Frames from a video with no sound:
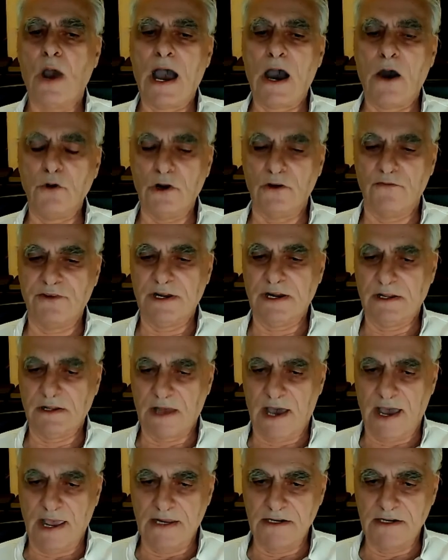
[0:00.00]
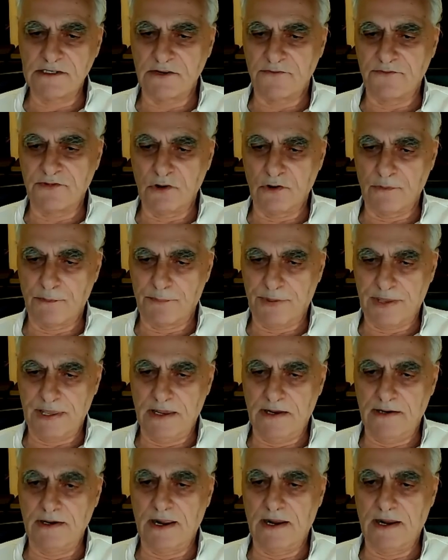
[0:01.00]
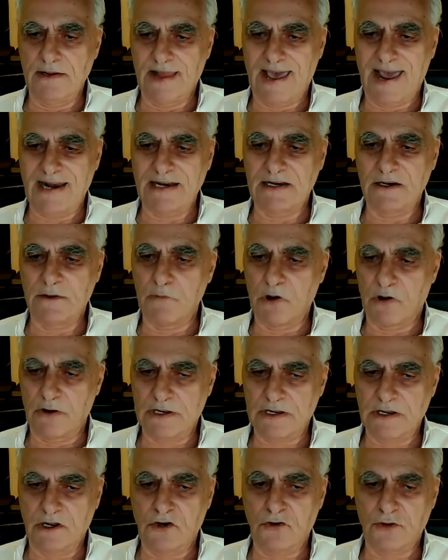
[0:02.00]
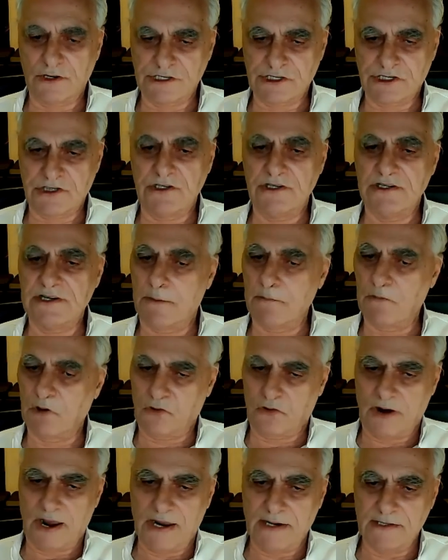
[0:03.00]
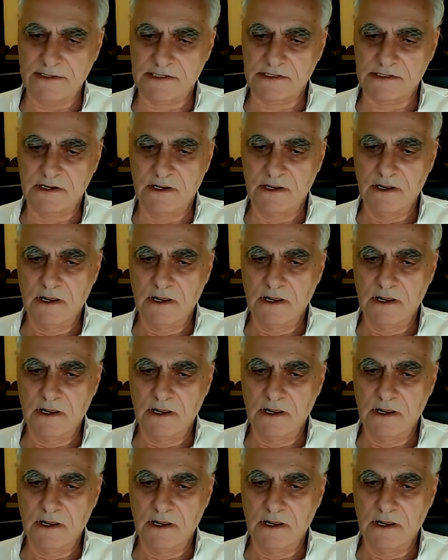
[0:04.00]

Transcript: out of an alliance of European and Latin American Christian Democrats,